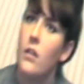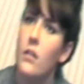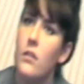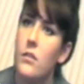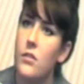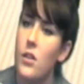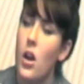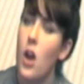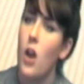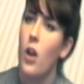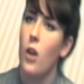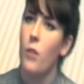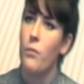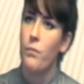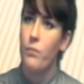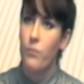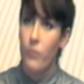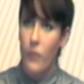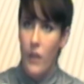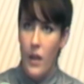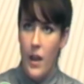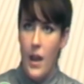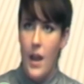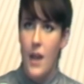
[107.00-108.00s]
So
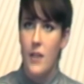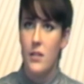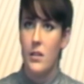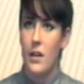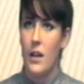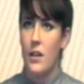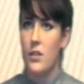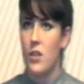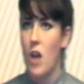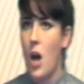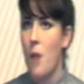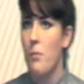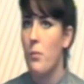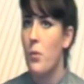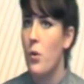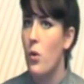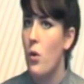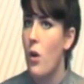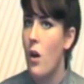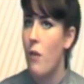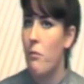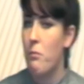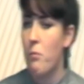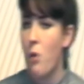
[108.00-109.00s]
Here's an
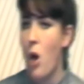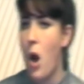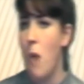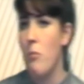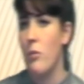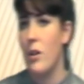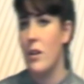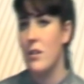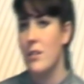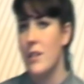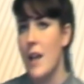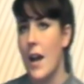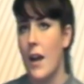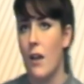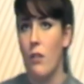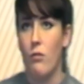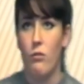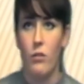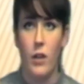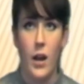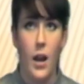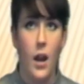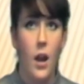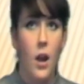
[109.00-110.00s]
example of primary and
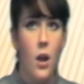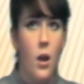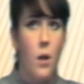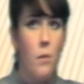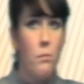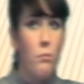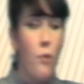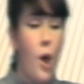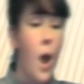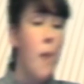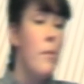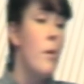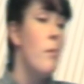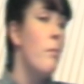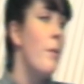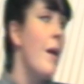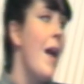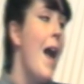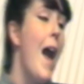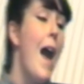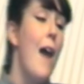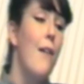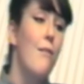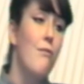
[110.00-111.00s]
secondary. Primary would
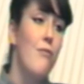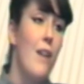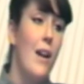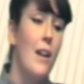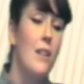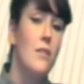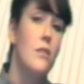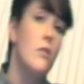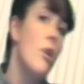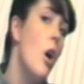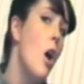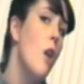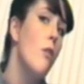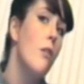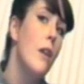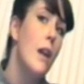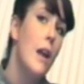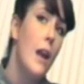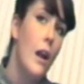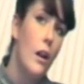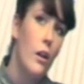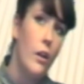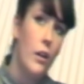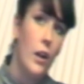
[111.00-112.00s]
be Anne Frank's
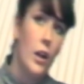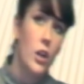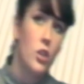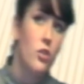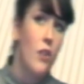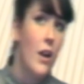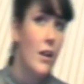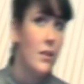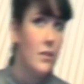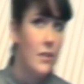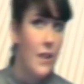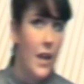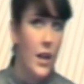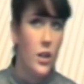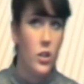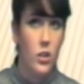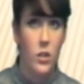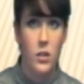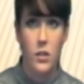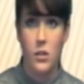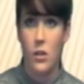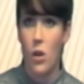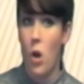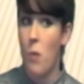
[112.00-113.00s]
diary, including
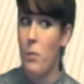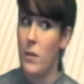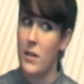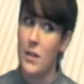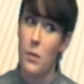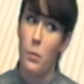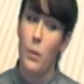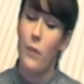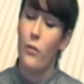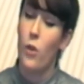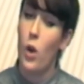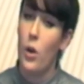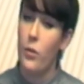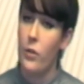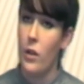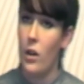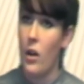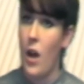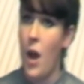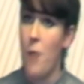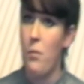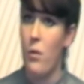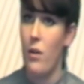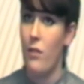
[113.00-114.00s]
translations, copies that we've got in the
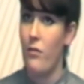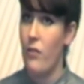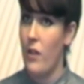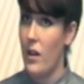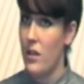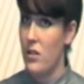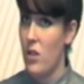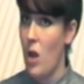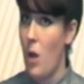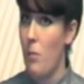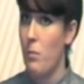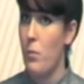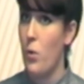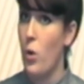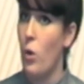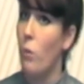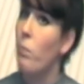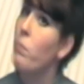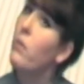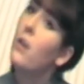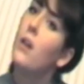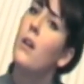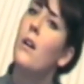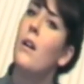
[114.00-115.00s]
library, for
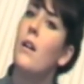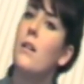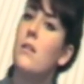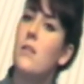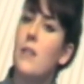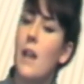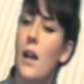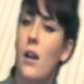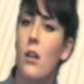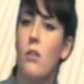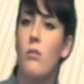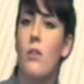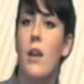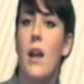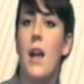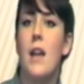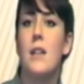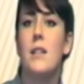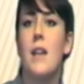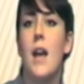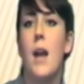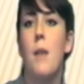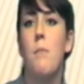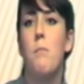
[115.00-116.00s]
example. Secondary
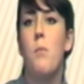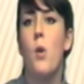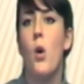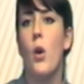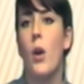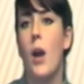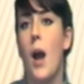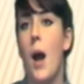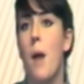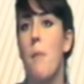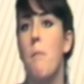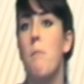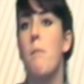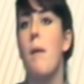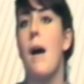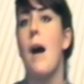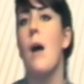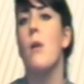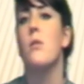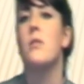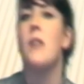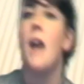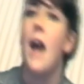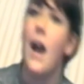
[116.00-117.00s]
is a book
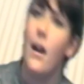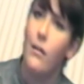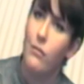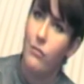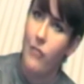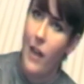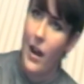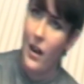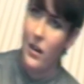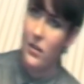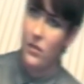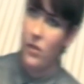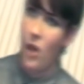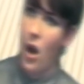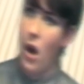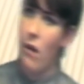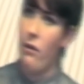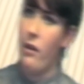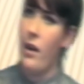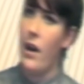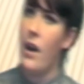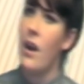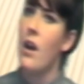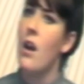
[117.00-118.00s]
about Anne Frank's
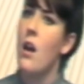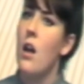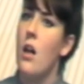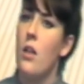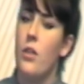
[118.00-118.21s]
diary.